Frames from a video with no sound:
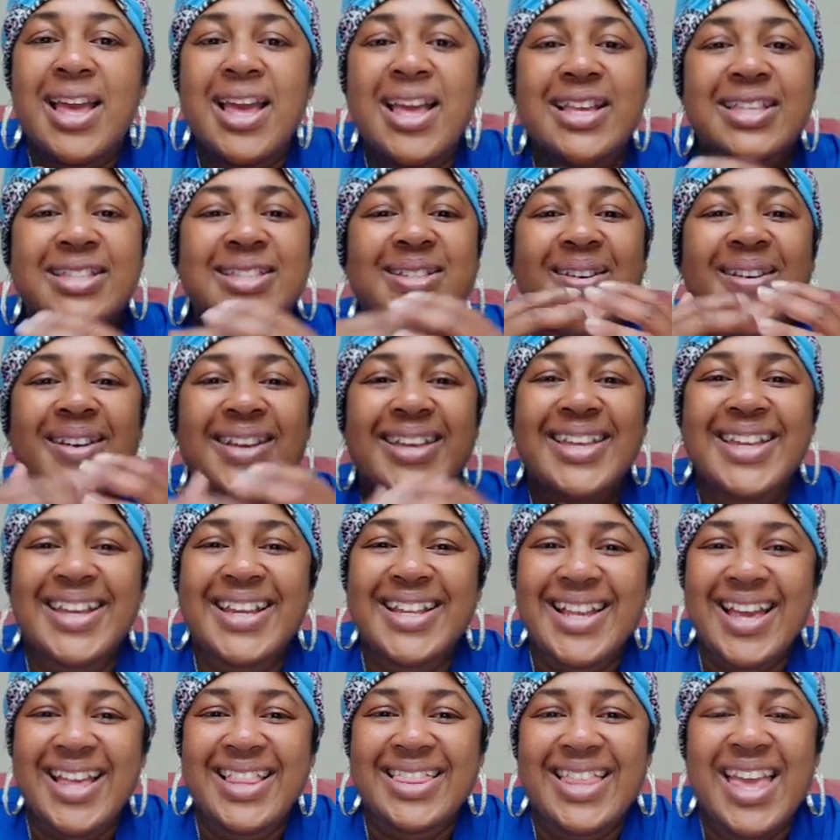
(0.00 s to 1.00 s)
So again,
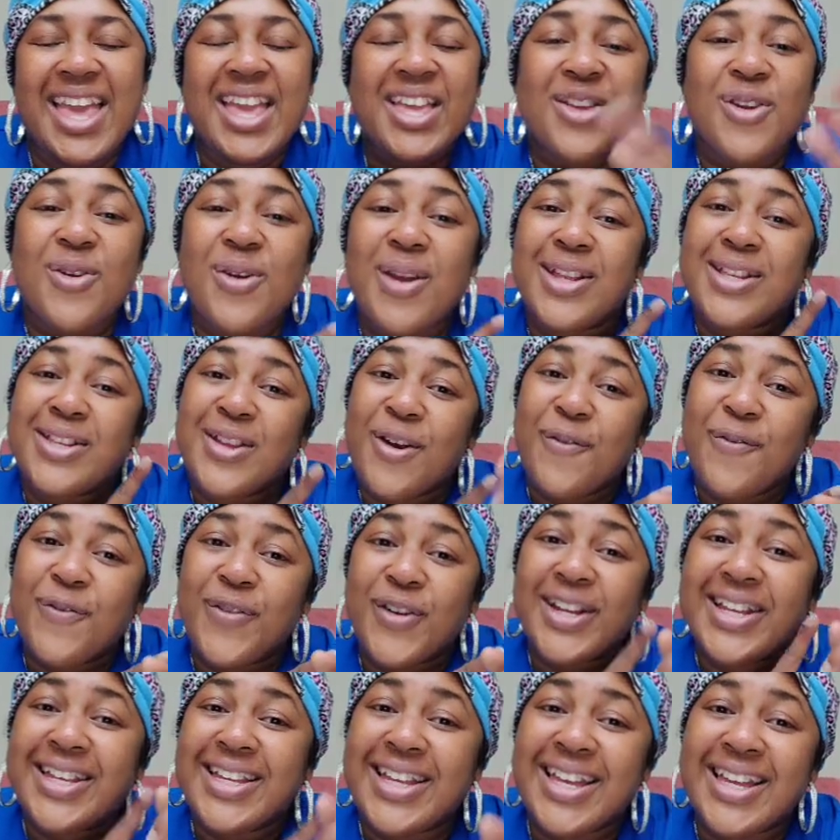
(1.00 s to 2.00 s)
I thank you, and don't
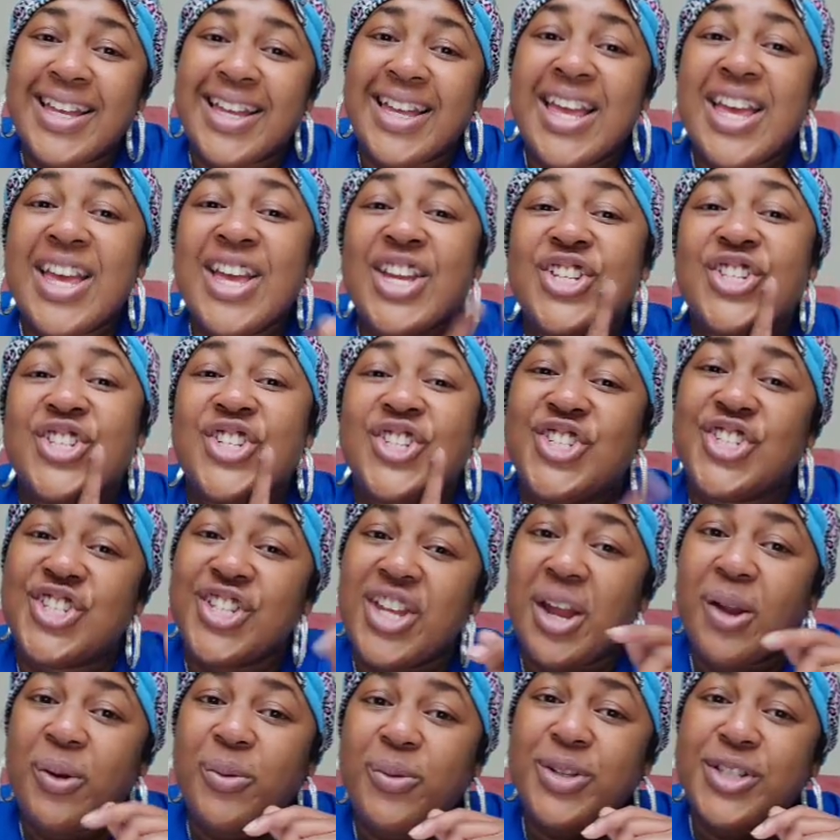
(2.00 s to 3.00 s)
forget to
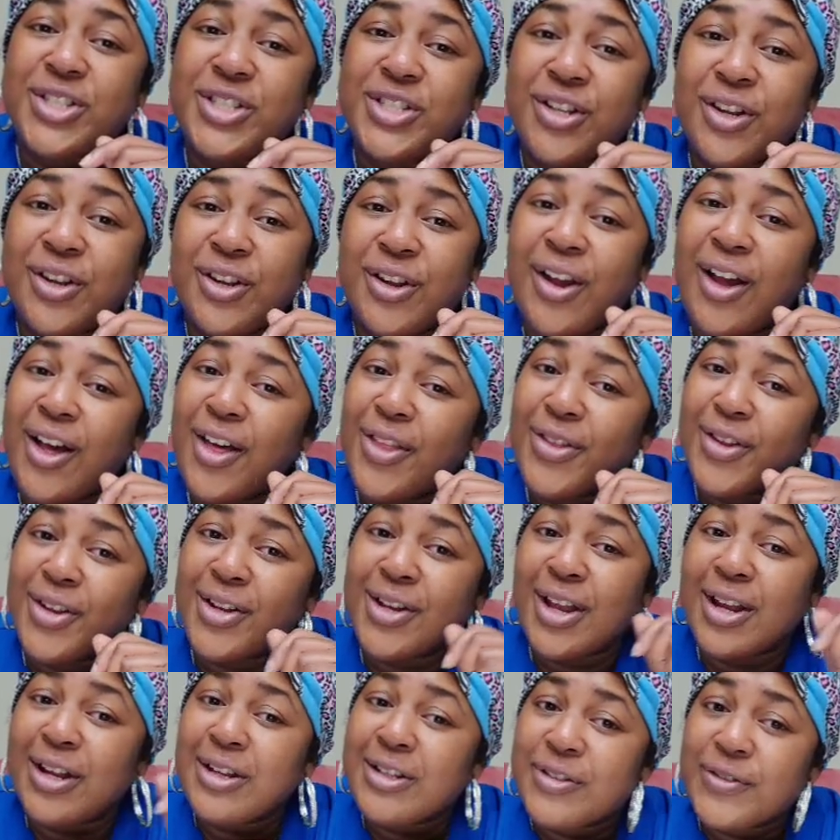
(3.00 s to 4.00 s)
share with your other
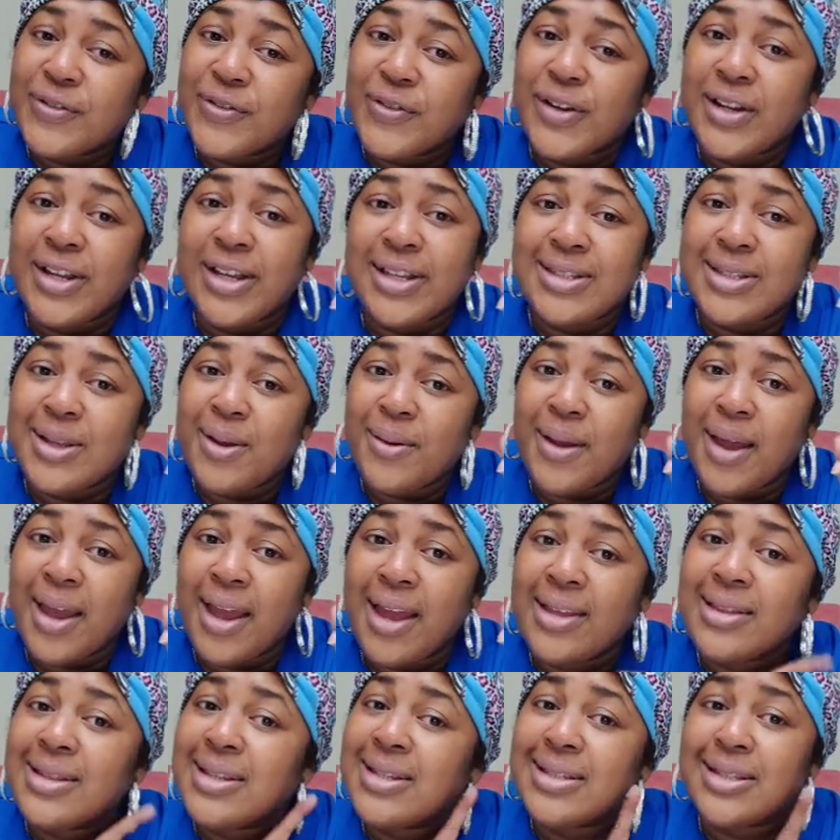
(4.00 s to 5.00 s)
nurse friends. Okay,
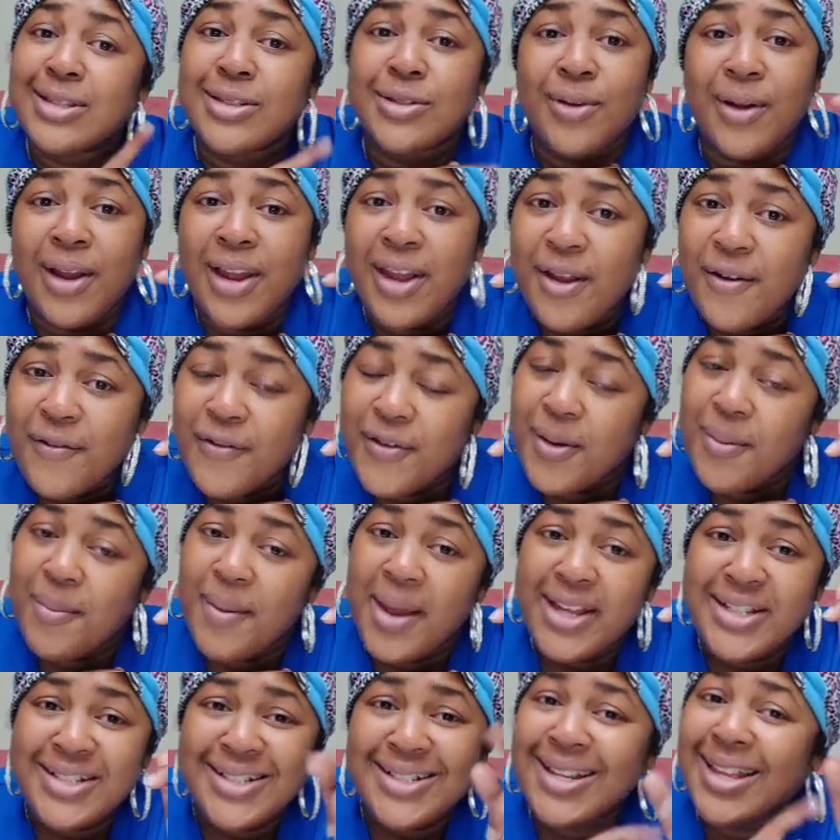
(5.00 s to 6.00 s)
this is great
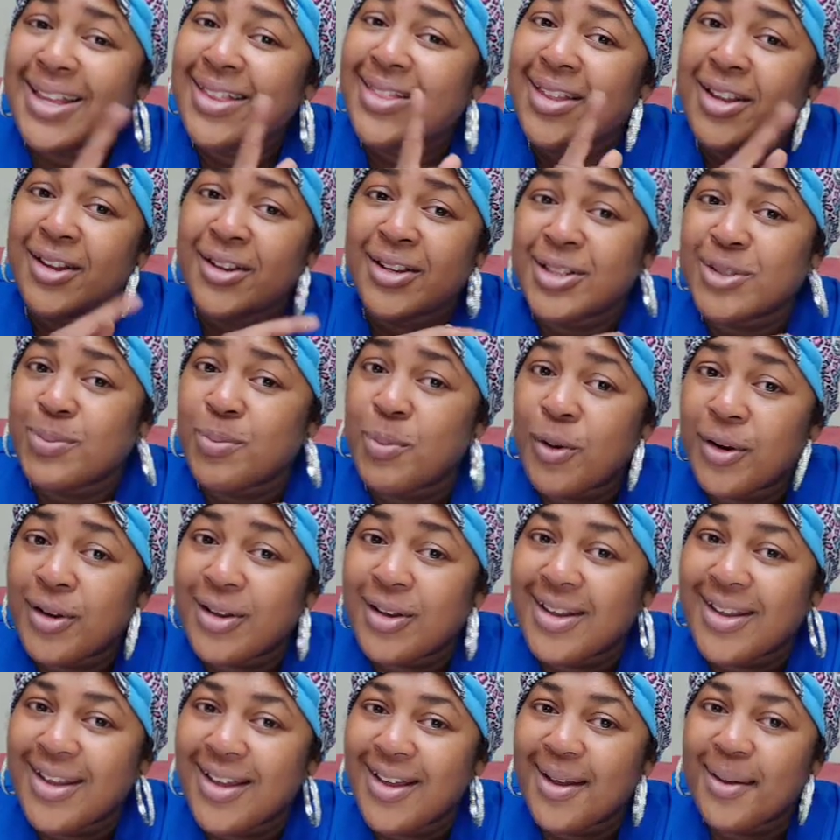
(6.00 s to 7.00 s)
information, and there is more to
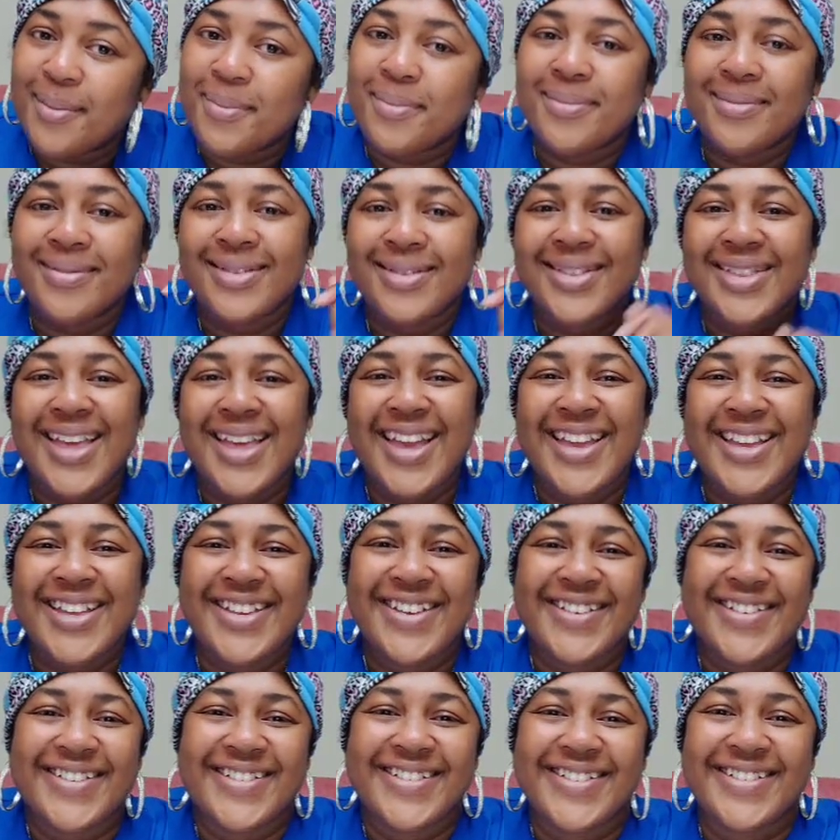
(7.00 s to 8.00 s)
come. Thank
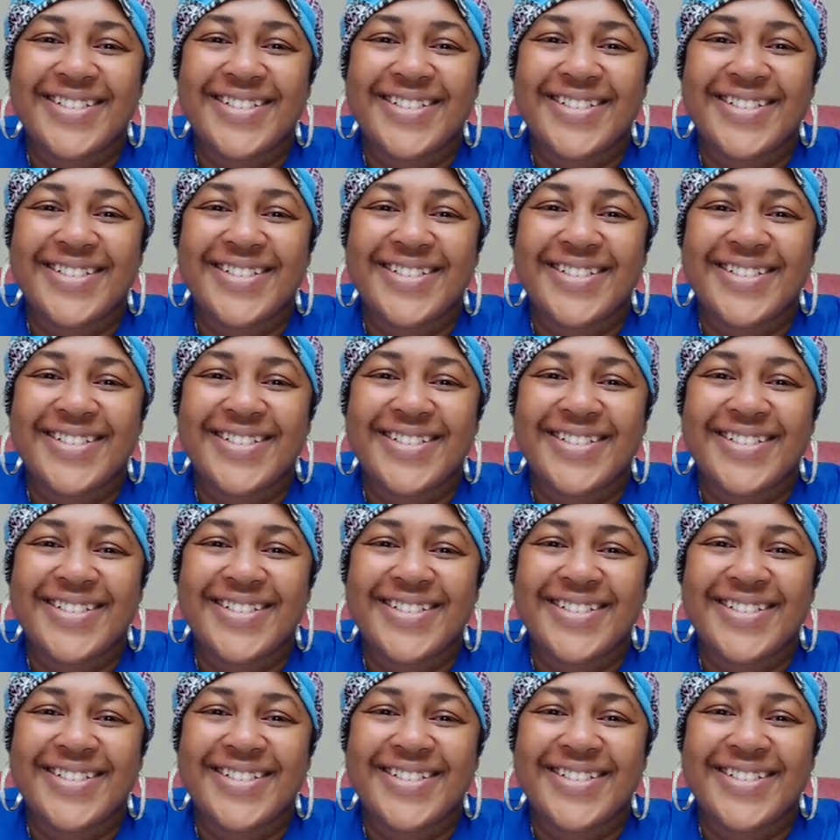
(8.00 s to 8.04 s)
you.